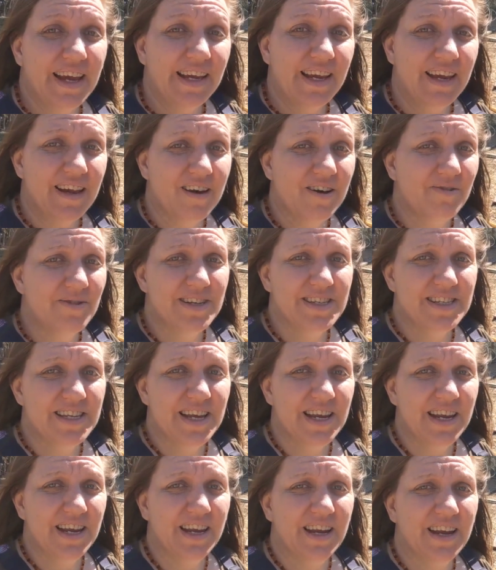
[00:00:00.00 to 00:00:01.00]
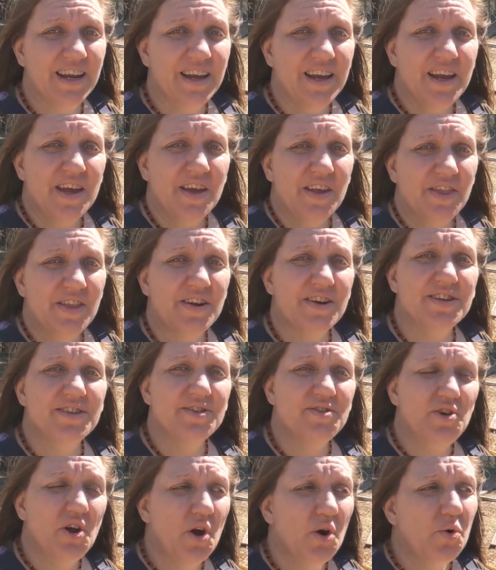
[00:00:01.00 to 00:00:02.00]
I always say,
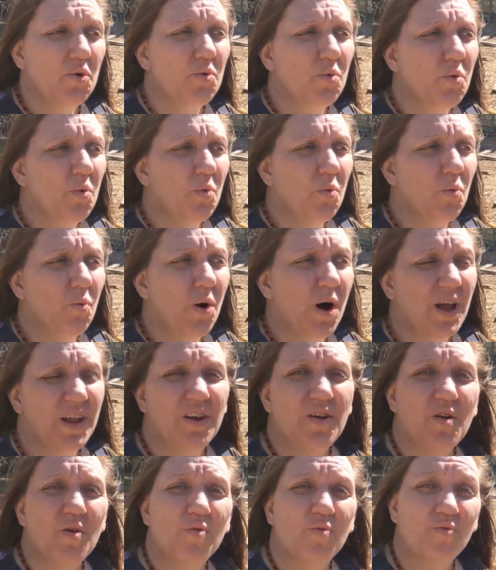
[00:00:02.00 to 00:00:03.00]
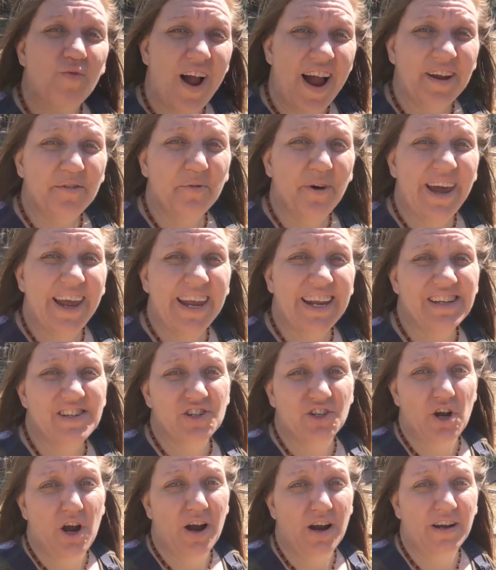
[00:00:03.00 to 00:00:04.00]
there's no one right way
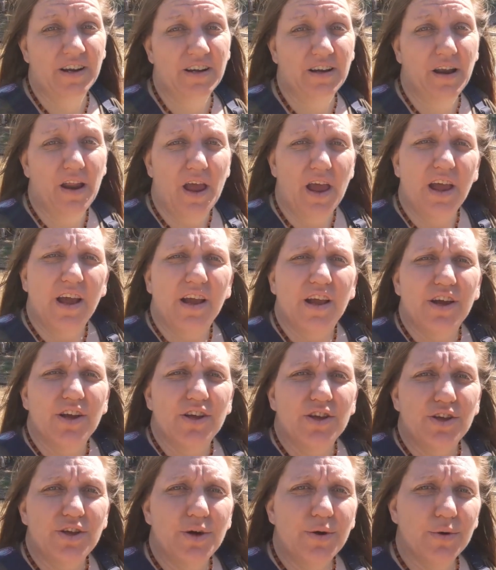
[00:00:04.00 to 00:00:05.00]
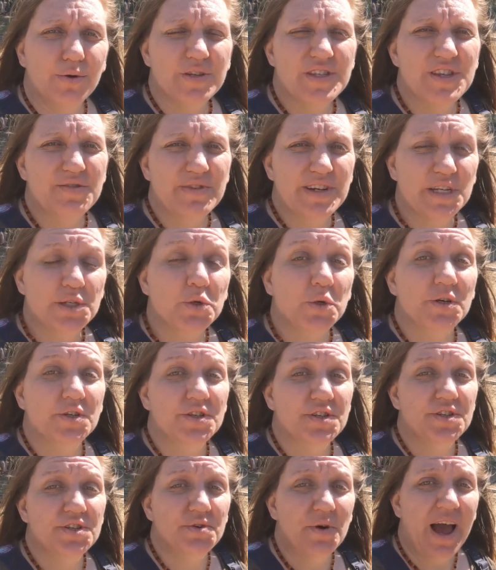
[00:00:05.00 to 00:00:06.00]
to garden. Use the
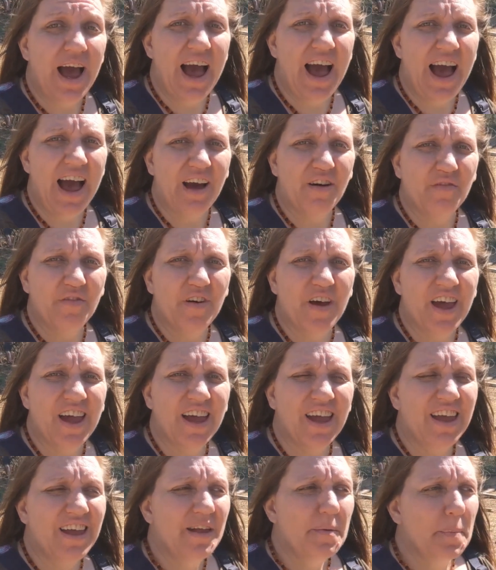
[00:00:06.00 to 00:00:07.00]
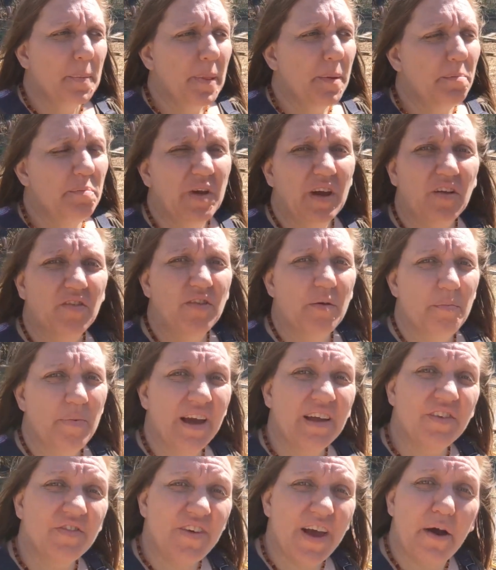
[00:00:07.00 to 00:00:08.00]
resources you have, build the
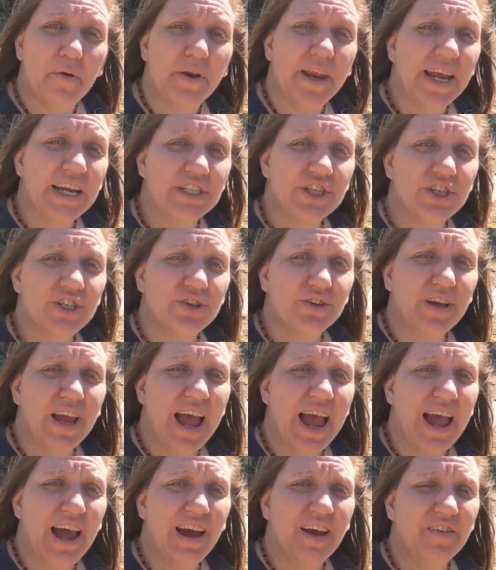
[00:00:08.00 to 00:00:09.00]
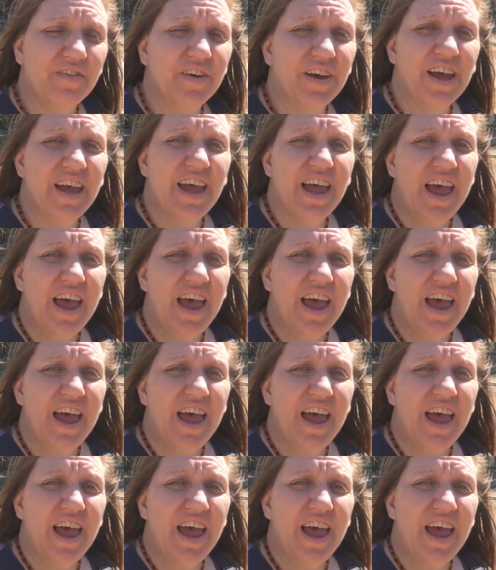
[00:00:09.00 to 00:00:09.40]
best foundation you can have,